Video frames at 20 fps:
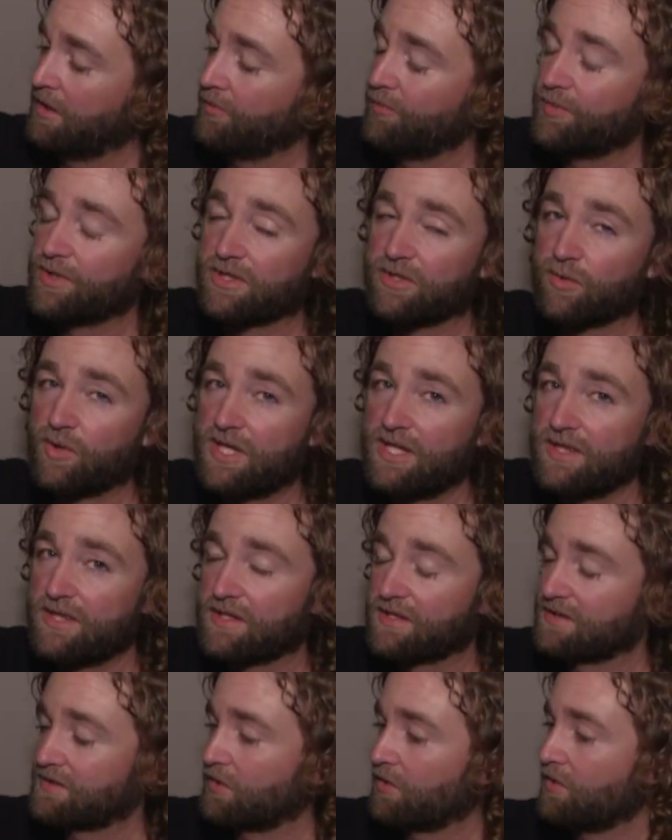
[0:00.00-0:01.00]
between
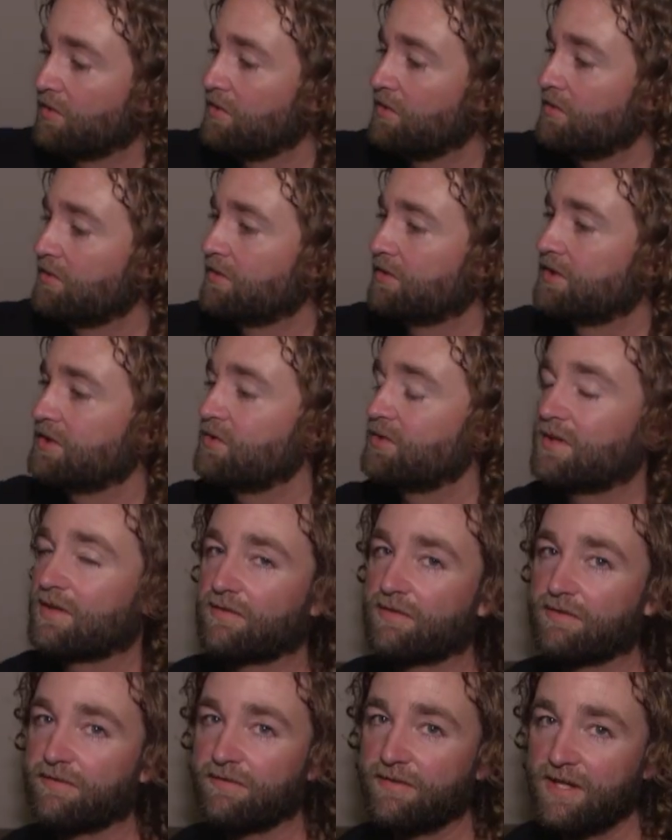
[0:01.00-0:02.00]
the sole, you can
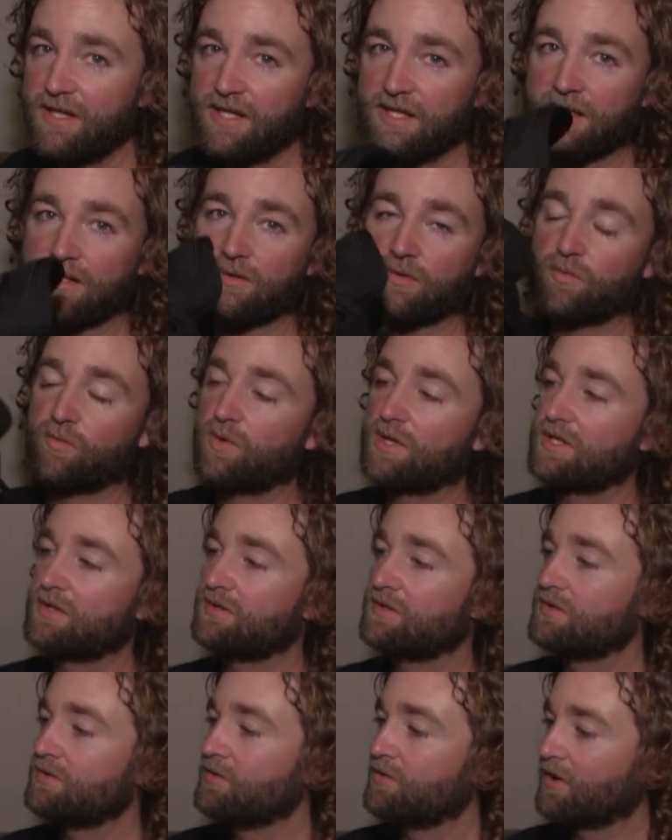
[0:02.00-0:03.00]
feel it when you
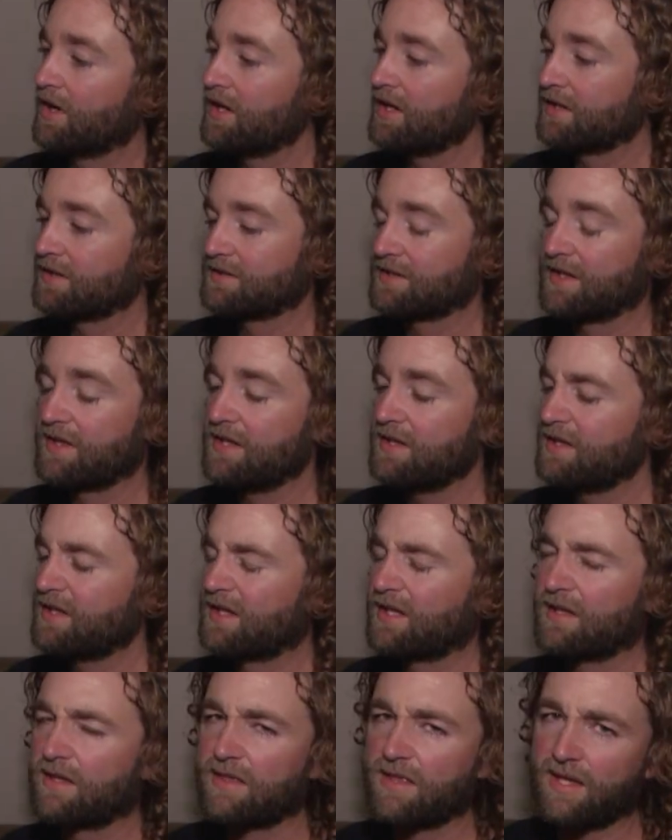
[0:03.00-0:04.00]
do grinds. I think
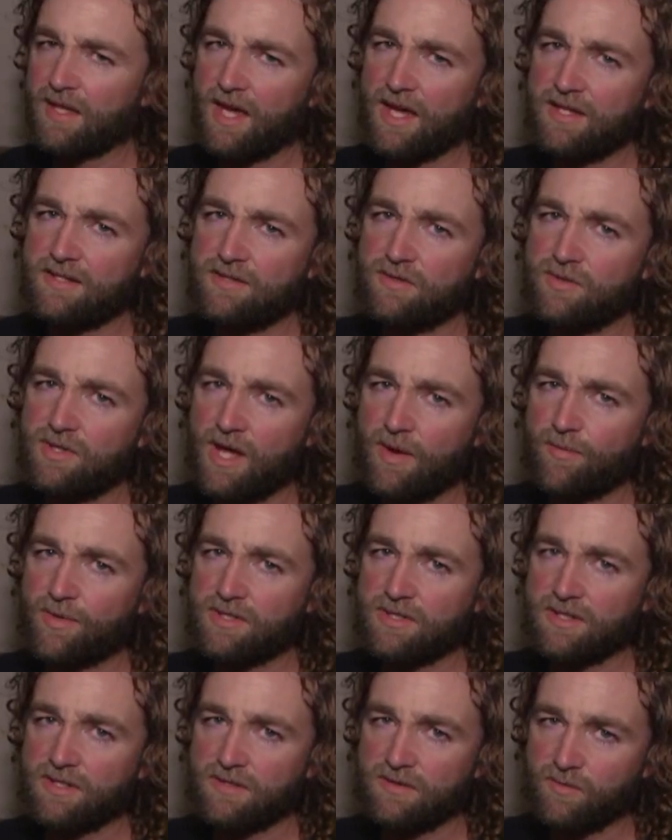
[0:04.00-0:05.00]
the K2
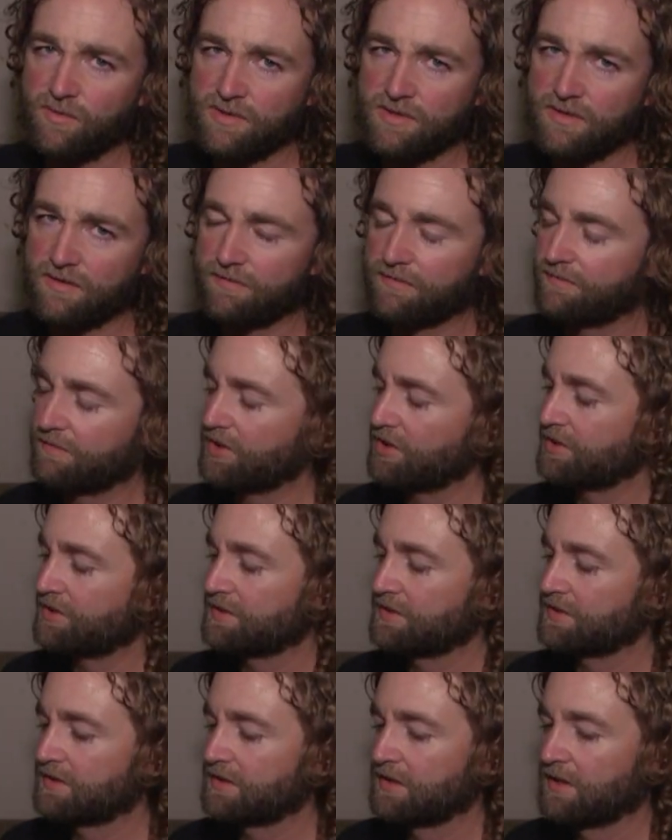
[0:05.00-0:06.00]
Nemesis was the
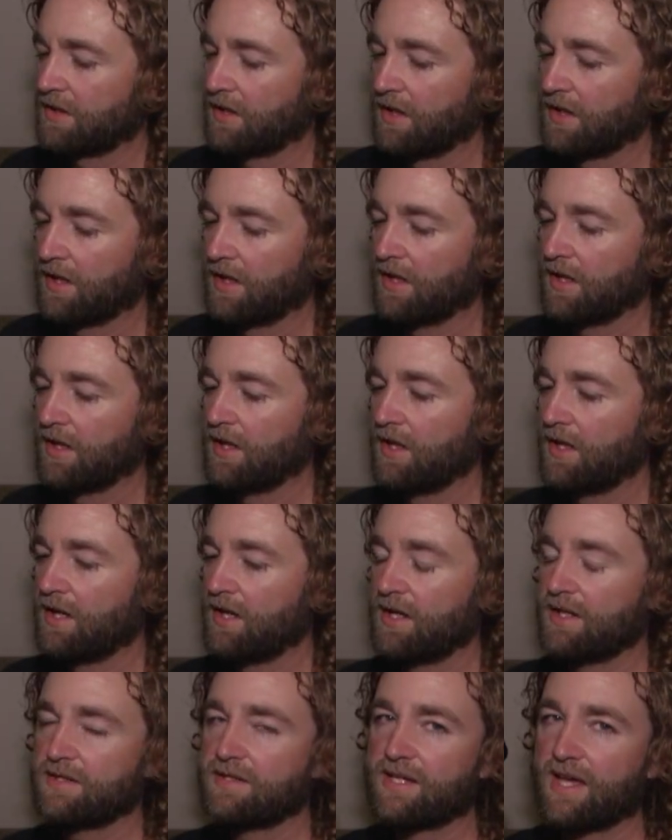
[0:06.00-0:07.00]
first
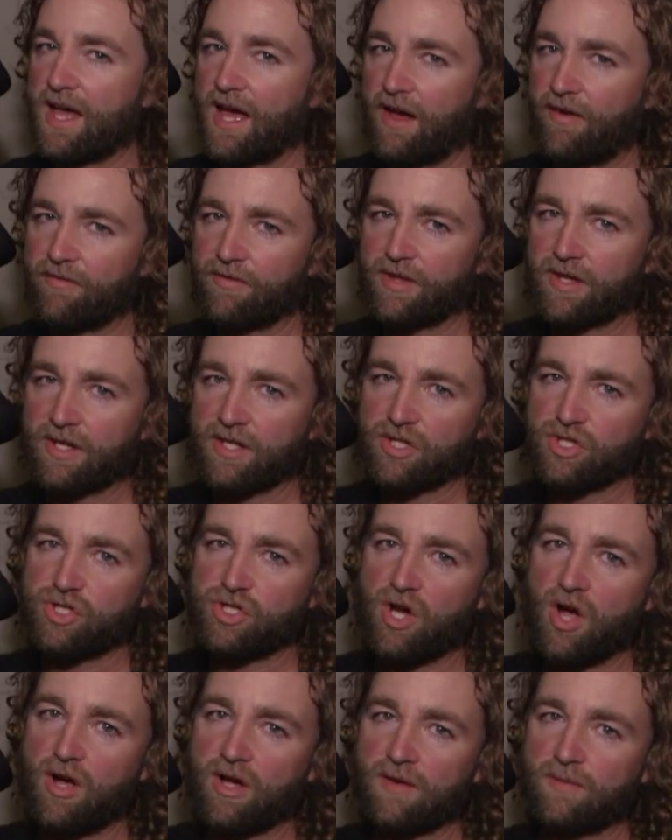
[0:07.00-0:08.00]
to have like a
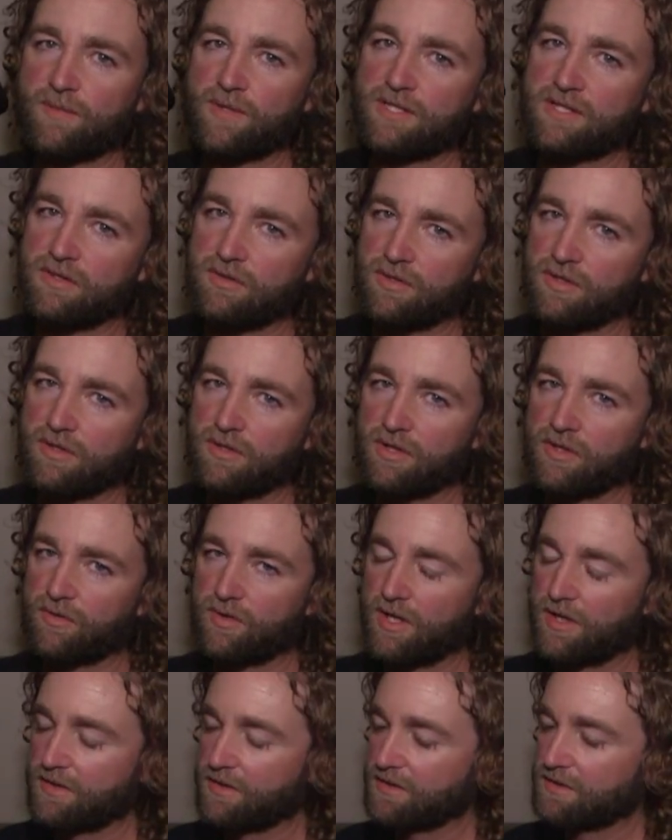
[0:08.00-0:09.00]
shock material
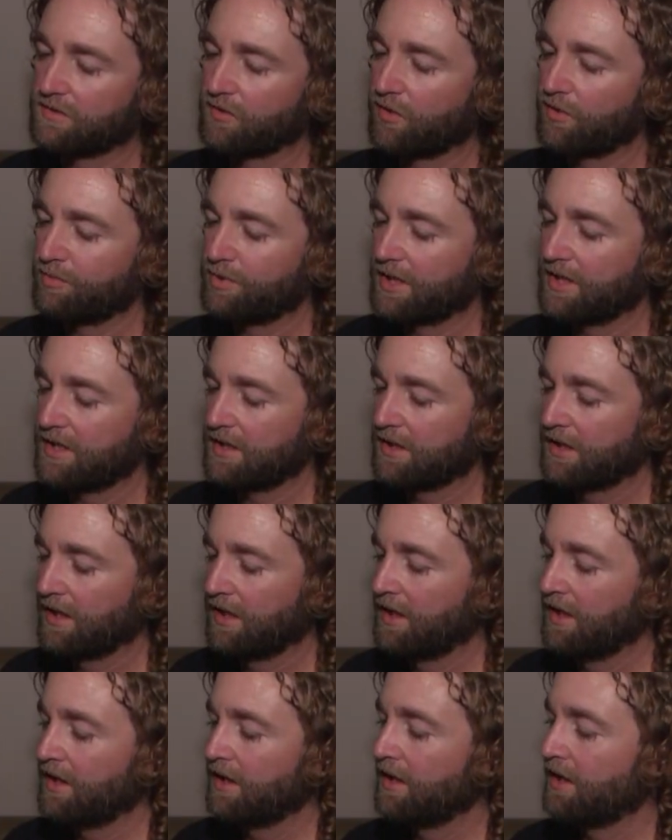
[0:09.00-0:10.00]
around the sole plate.
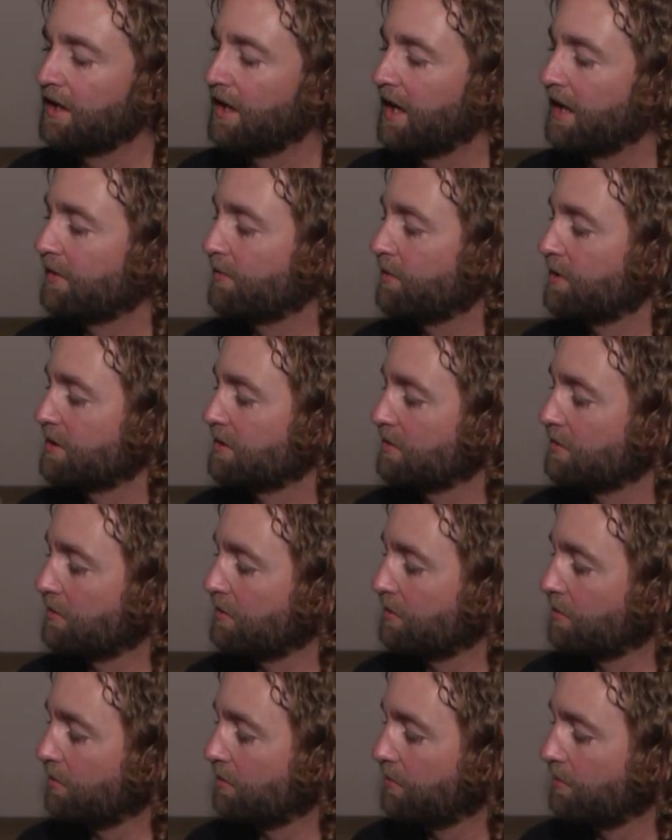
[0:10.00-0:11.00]
And when
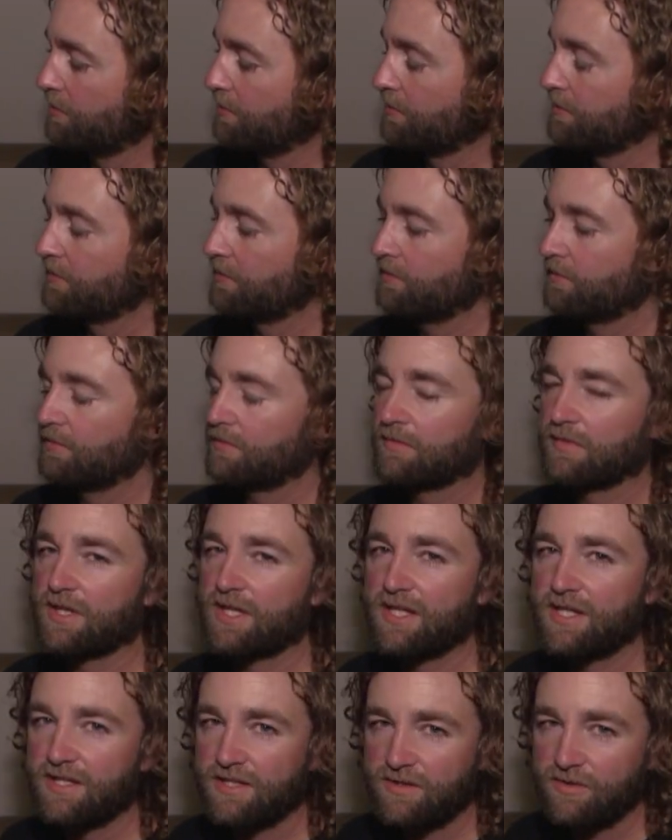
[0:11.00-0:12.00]
you
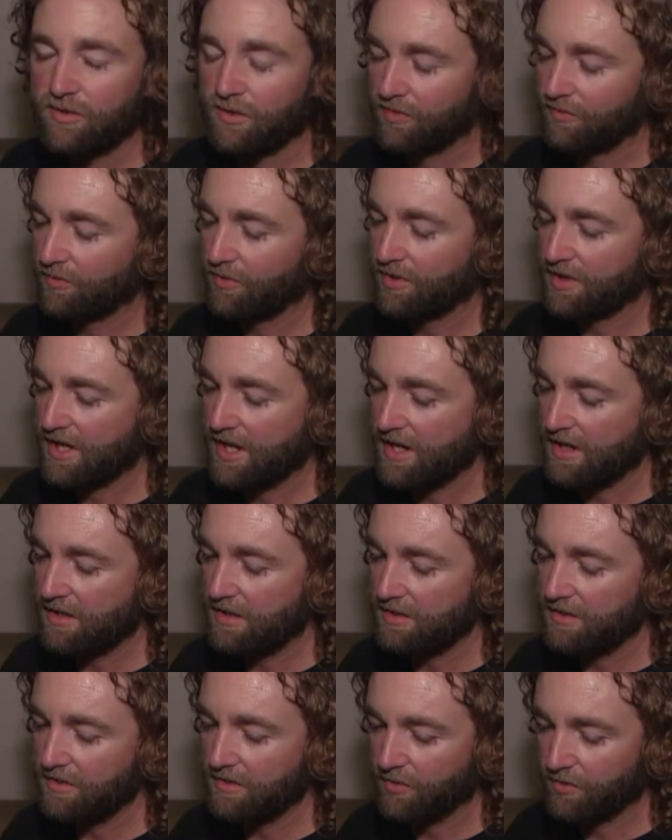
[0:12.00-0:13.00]
lean into a
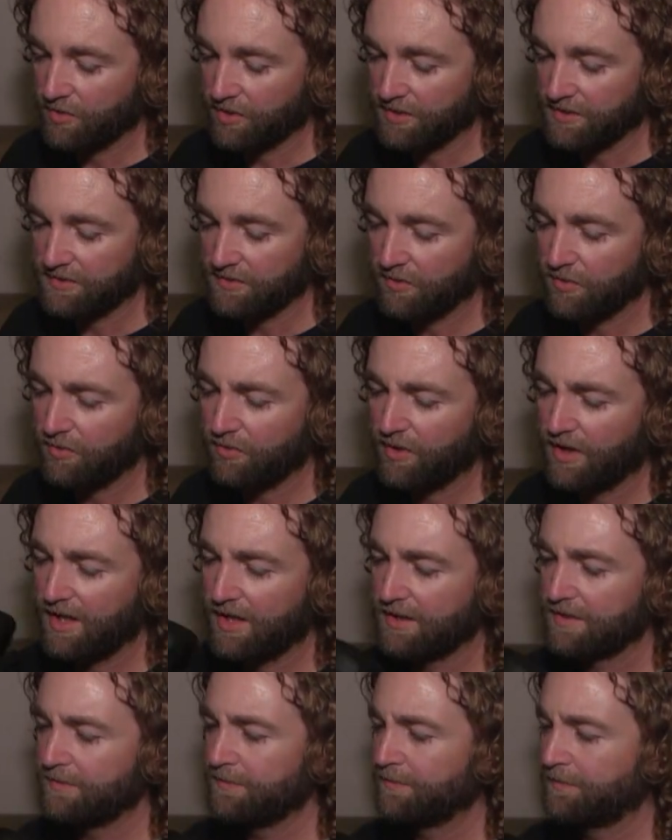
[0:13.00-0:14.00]
Royale or a sole
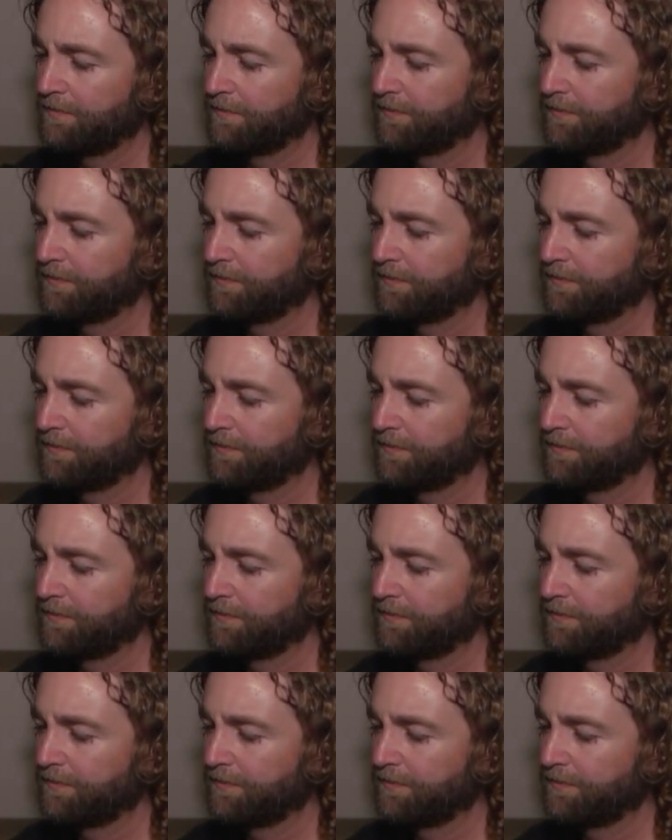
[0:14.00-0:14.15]
grind,